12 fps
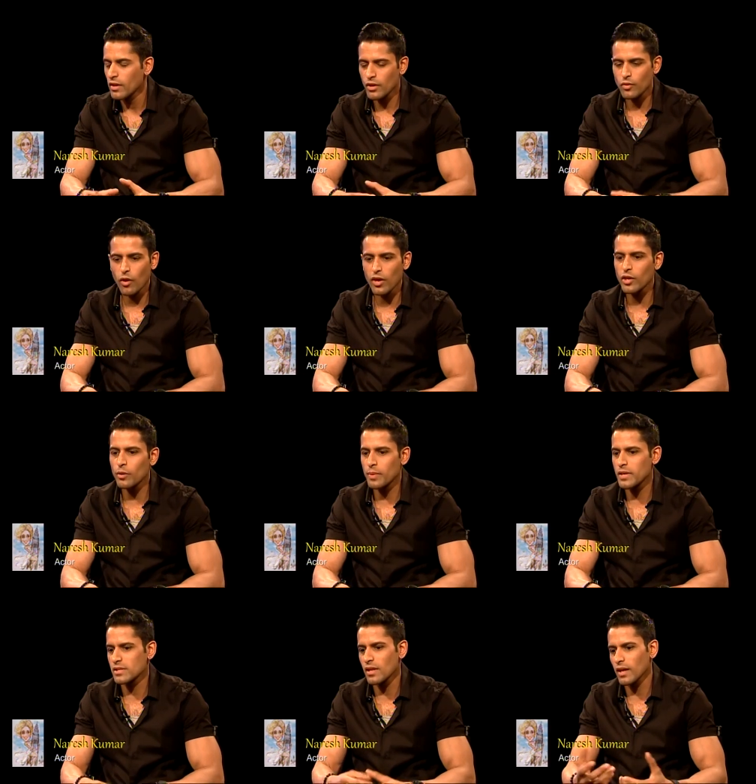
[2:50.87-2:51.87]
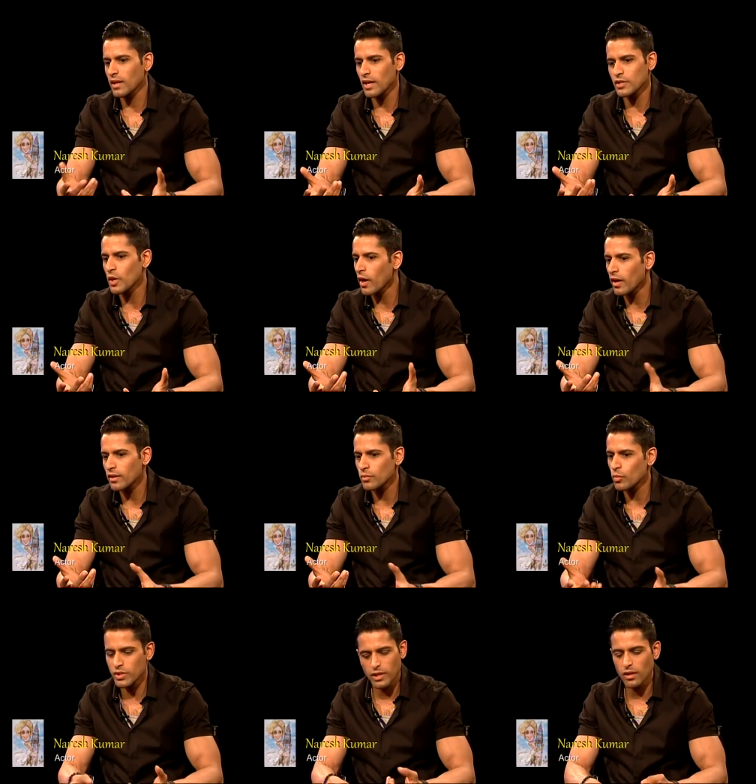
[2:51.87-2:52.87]
-hmm. Growing up as like a child,
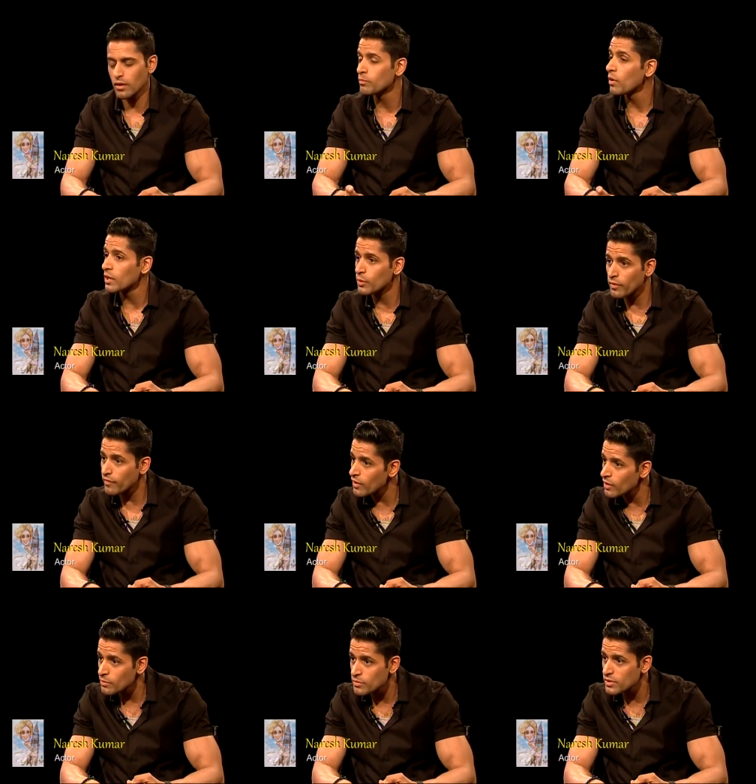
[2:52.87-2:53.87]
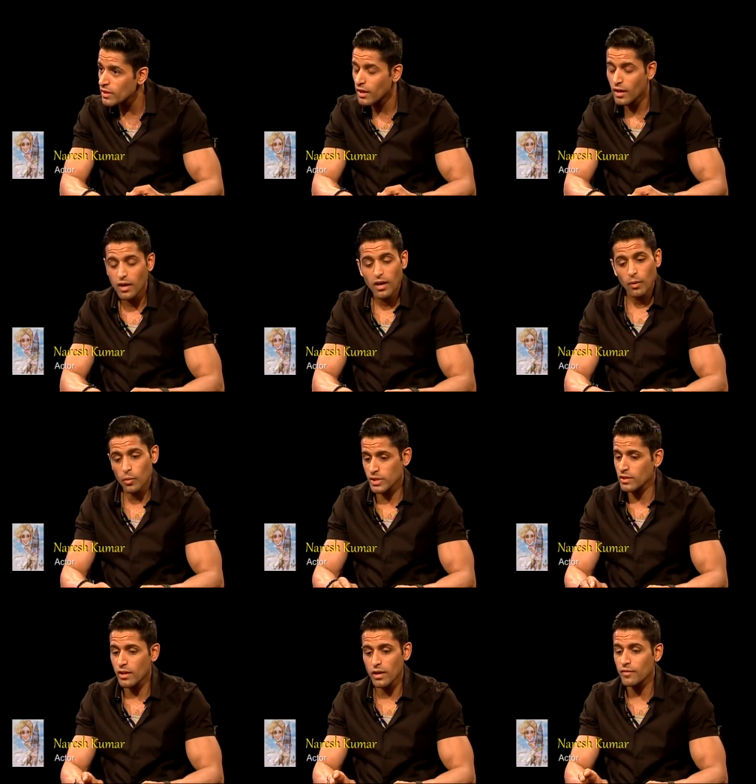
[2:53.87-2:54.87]
watching a lot of Bollywood films. Right.
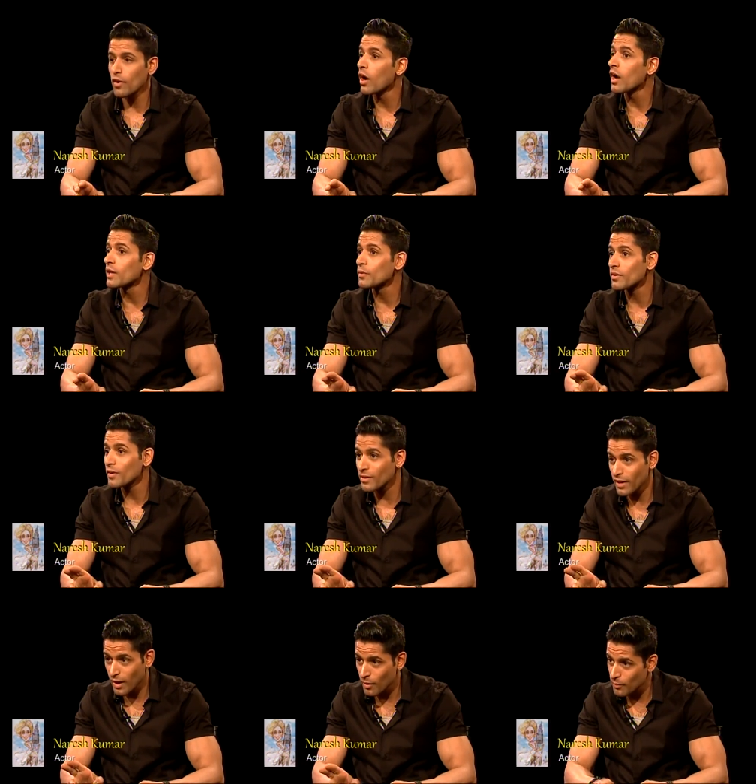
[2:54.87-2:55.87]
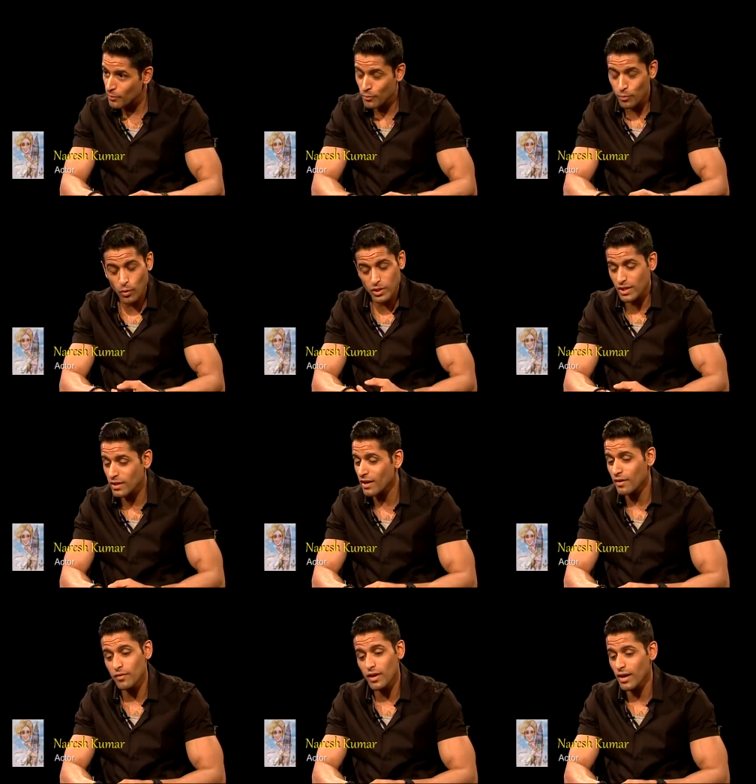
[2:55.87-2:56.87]
Watching a Bollywood lot of Hollywood films. Yeah, watching a lot
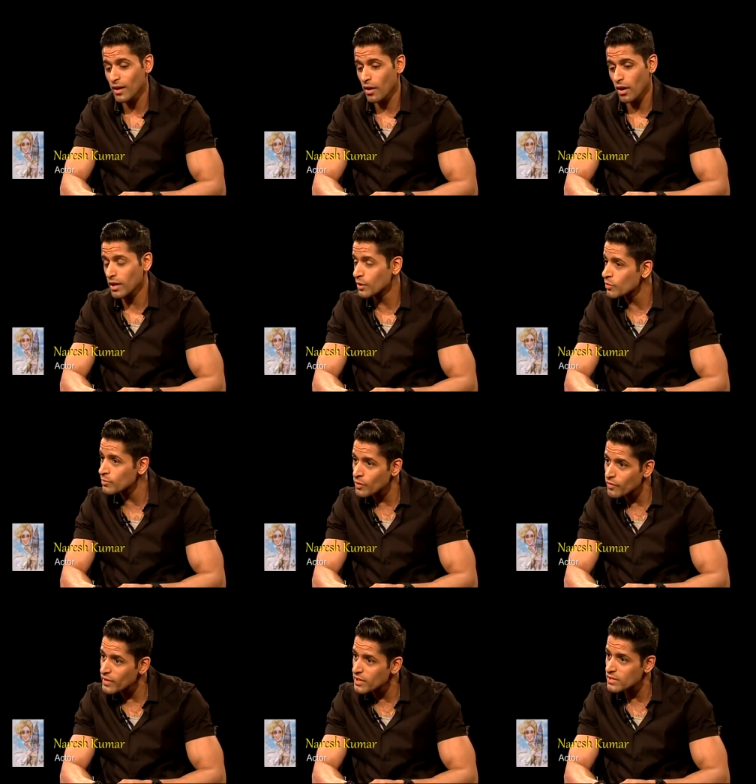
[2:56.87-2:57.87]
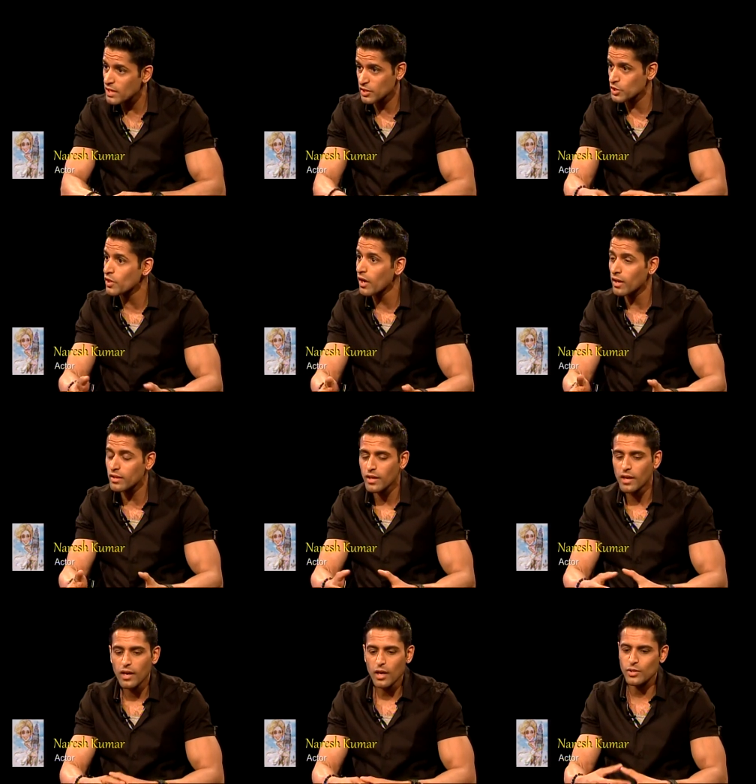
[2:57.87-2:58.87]
of uh, Hollywood movies as uh -huh. a uh-huh. child.
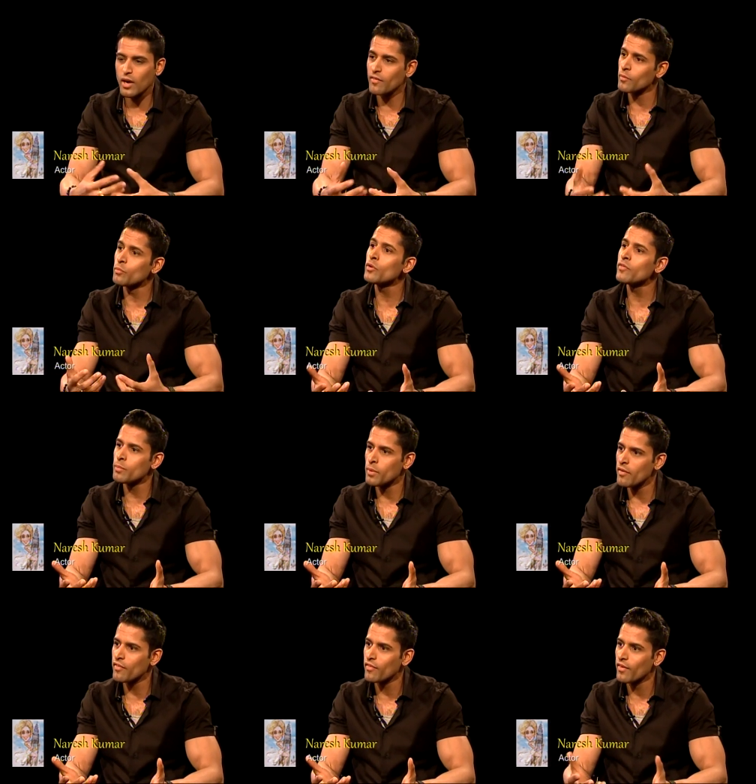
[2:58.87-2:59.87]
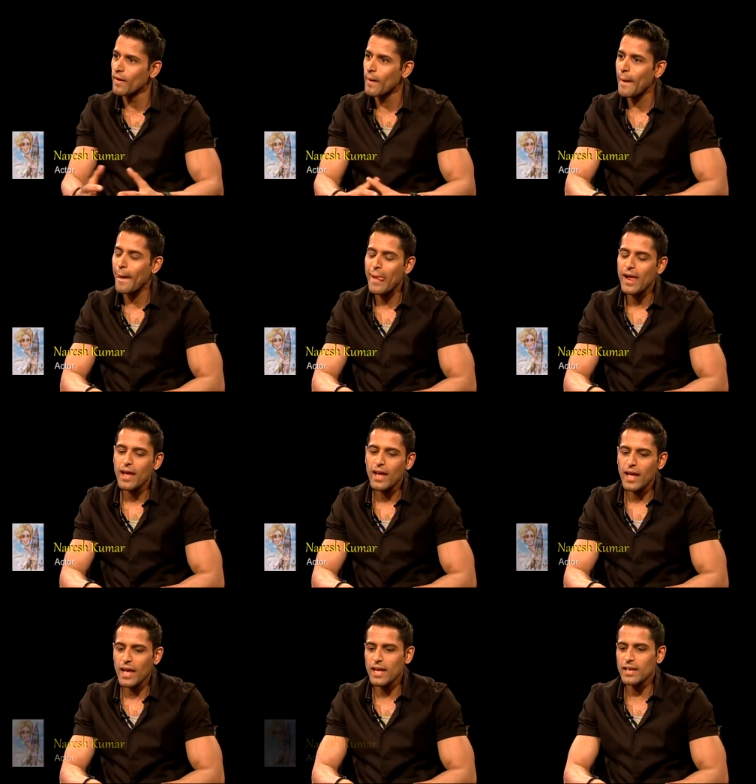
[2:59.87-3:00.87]
I was kind of a movie buff. Uh huh.
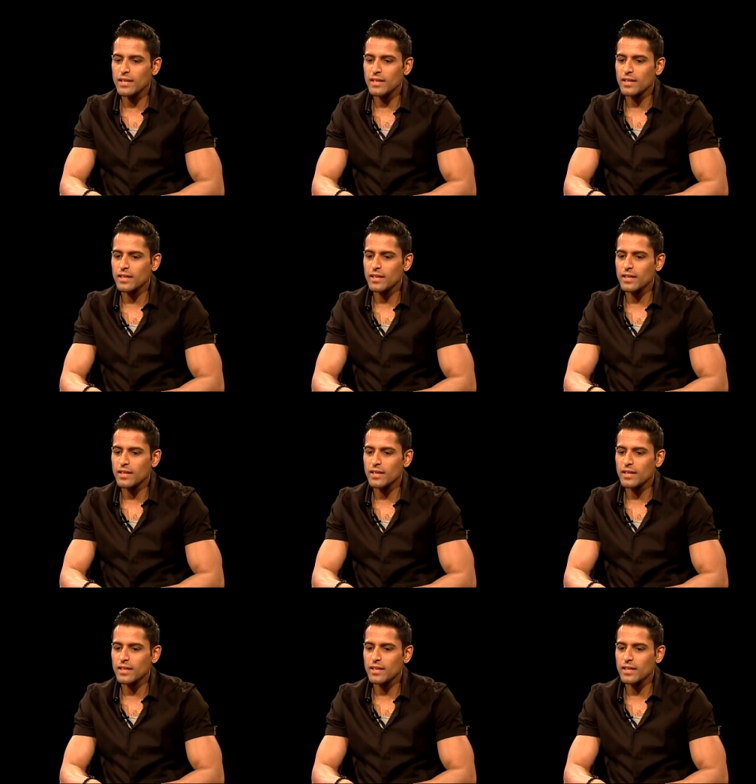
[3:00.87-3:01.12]
And